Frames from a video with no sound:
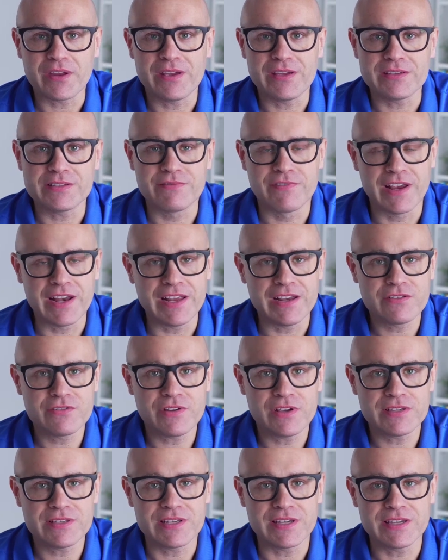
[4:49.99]
It's really
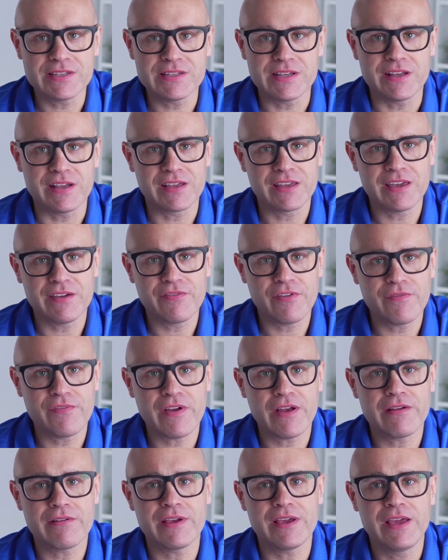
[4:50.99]
interesting, isn't it?" And
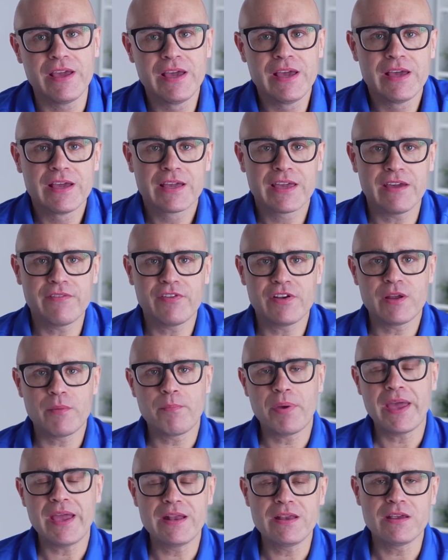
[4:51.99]
give an
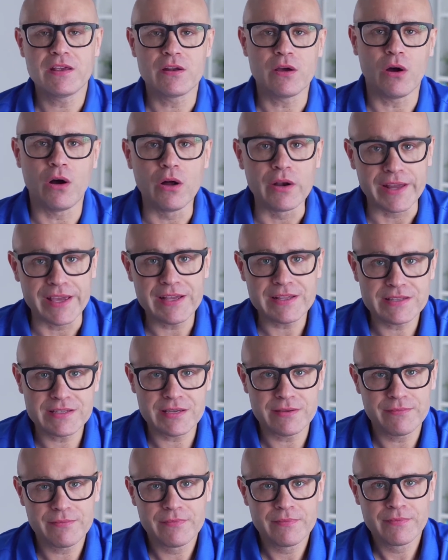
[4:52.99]
opinion on it,